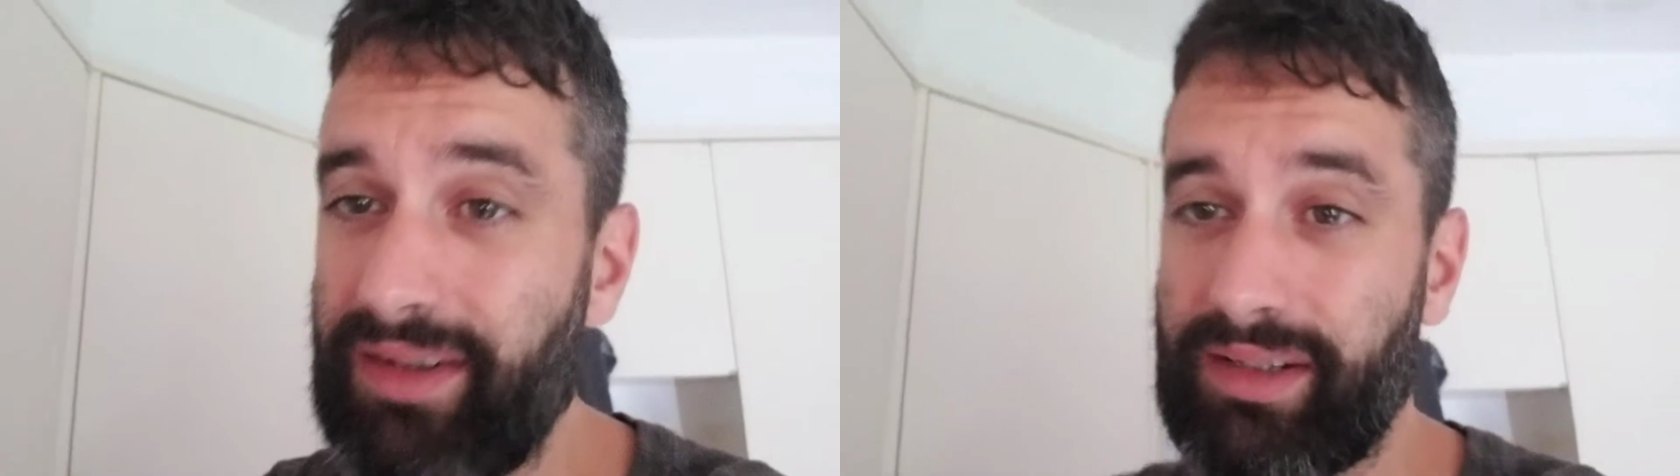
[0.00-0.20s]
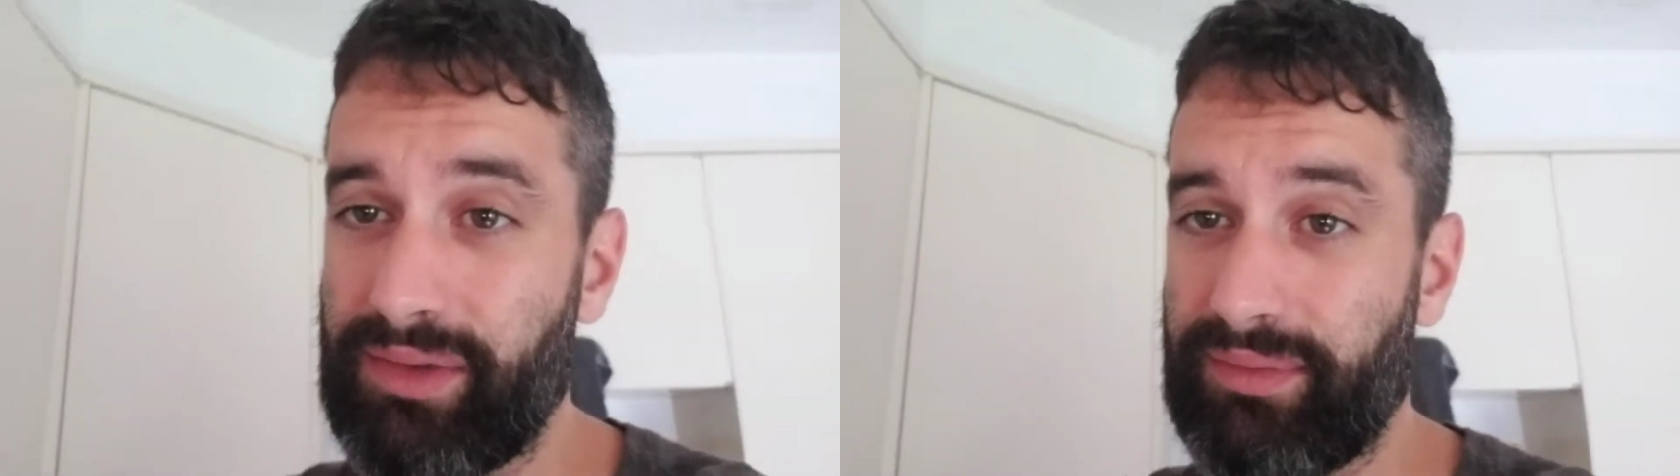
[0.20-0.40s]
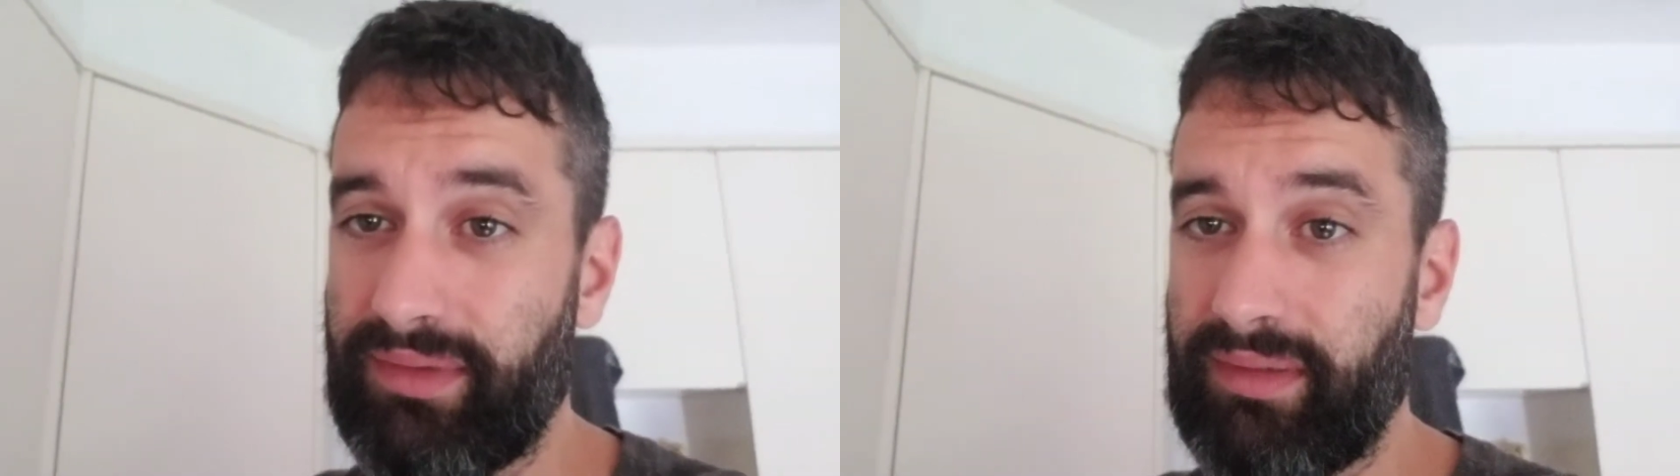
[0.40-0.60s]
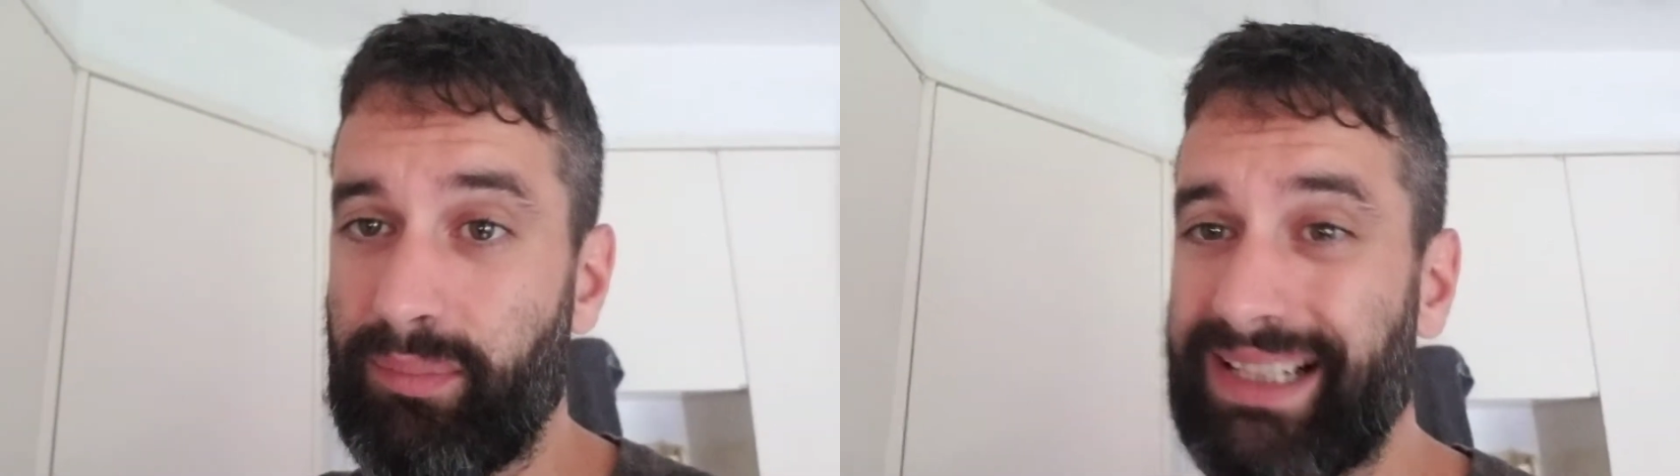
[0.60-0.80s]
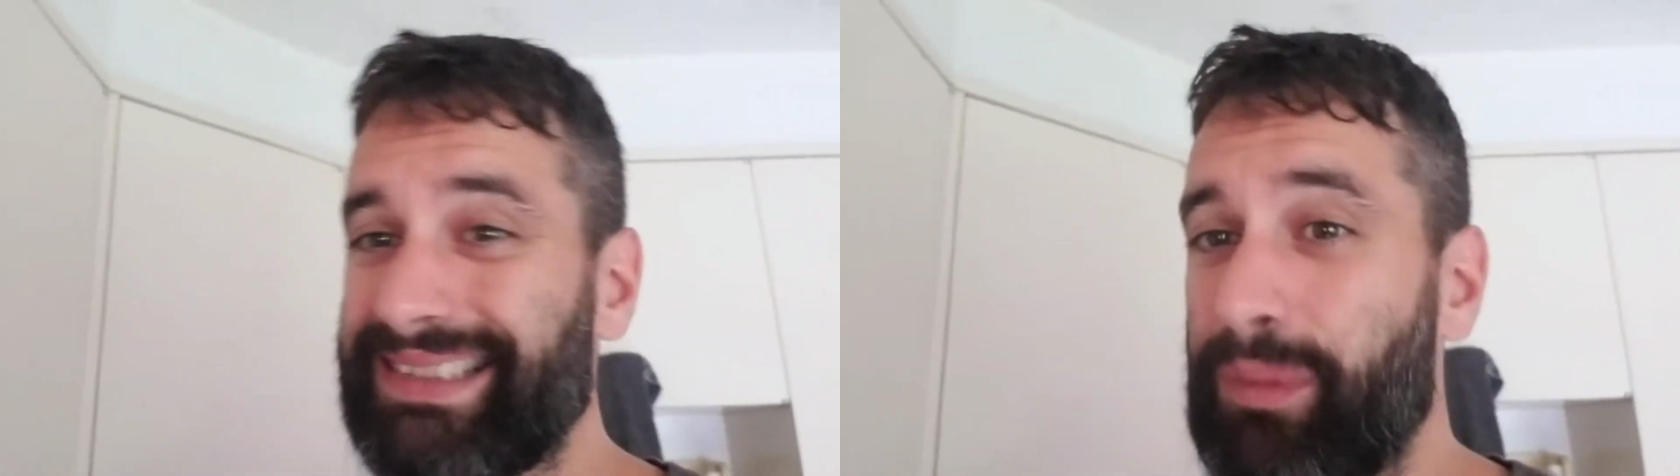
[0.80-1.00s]
of gluten
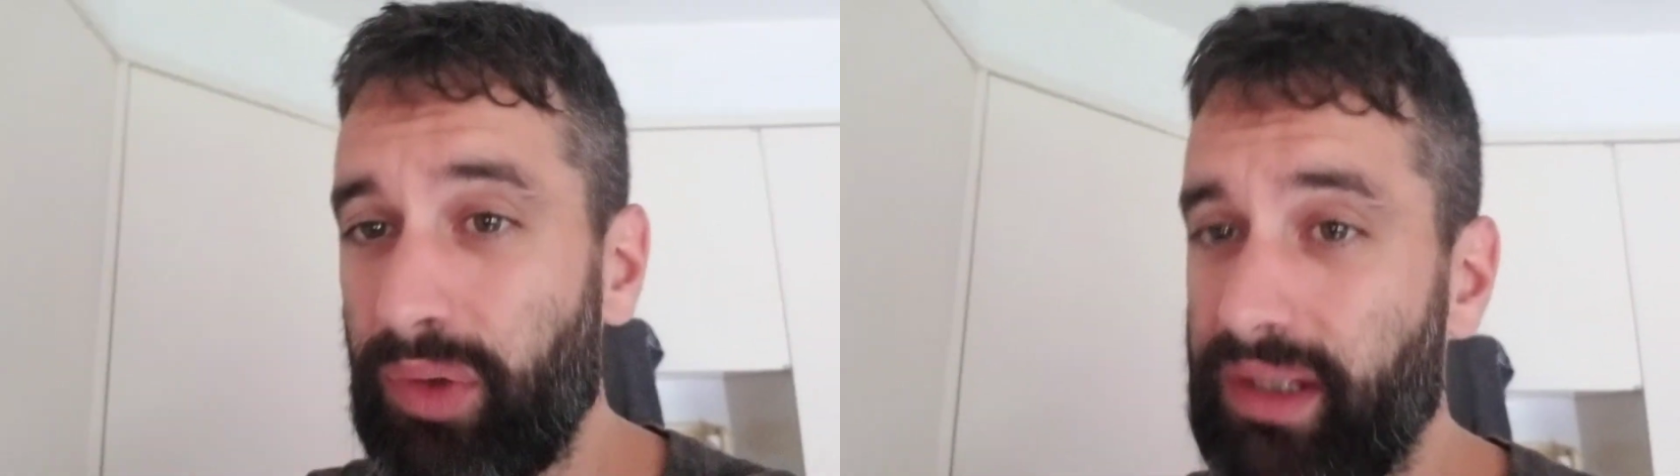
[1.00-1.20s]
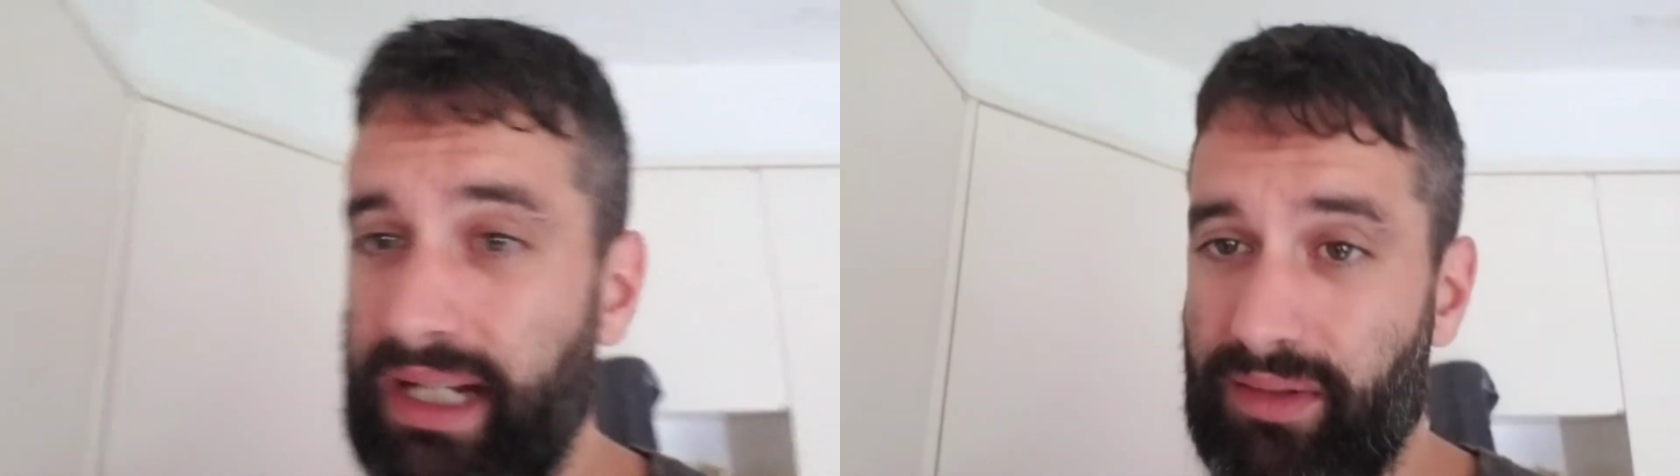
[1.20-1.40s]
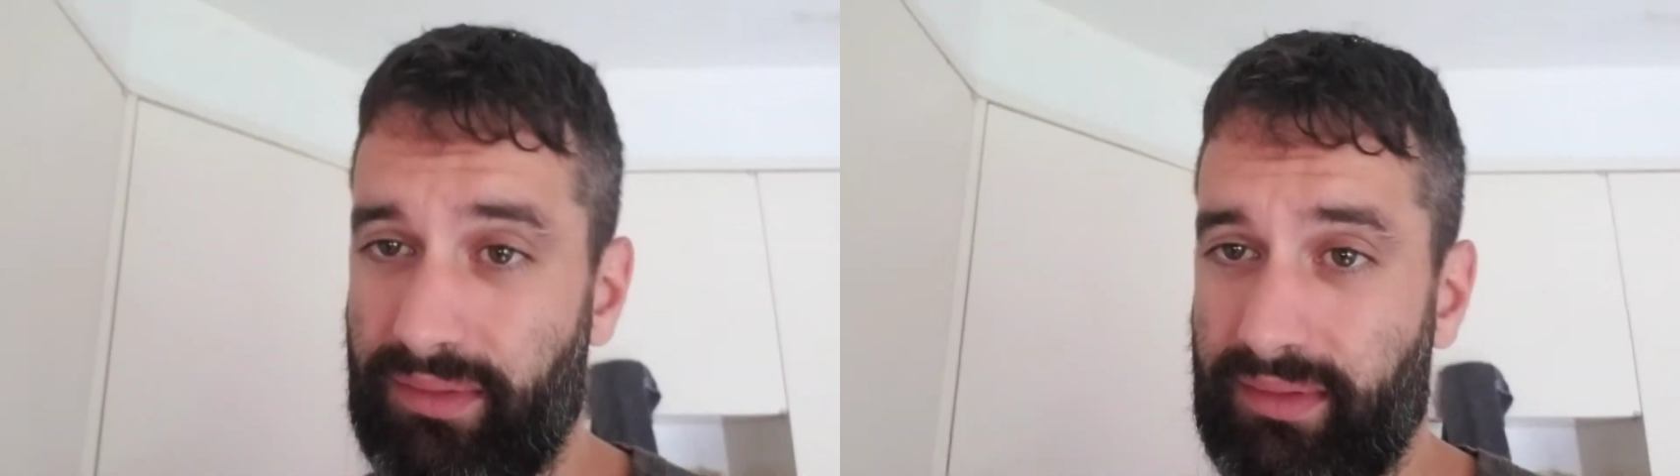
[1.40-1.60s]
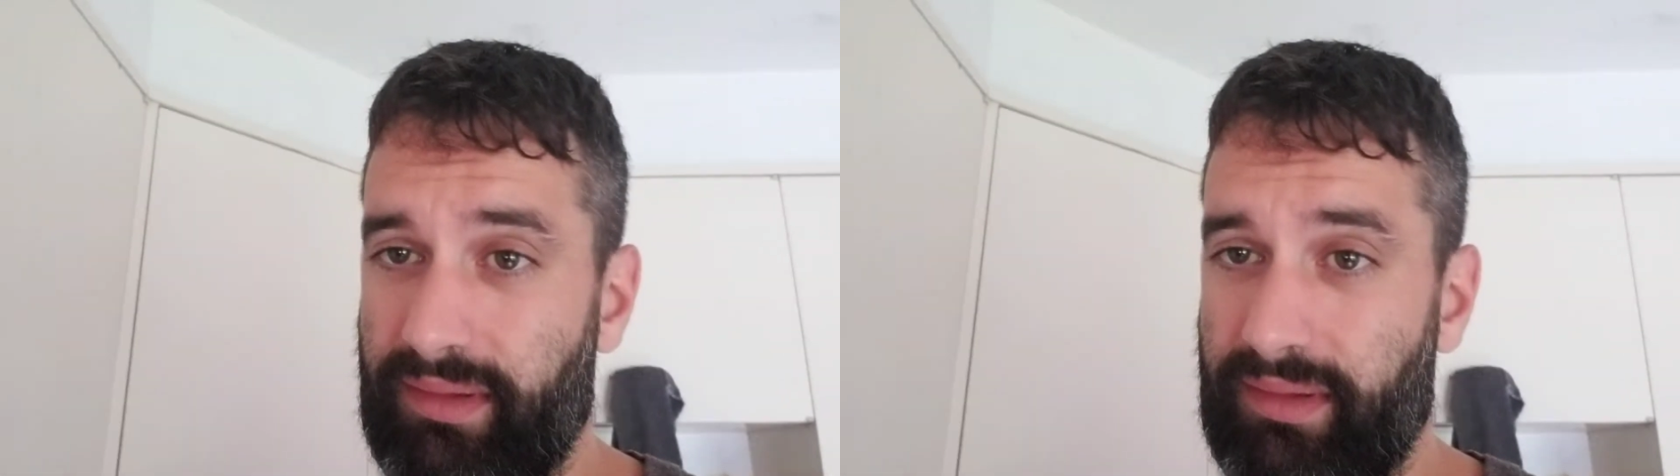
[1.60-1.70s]
because I work out.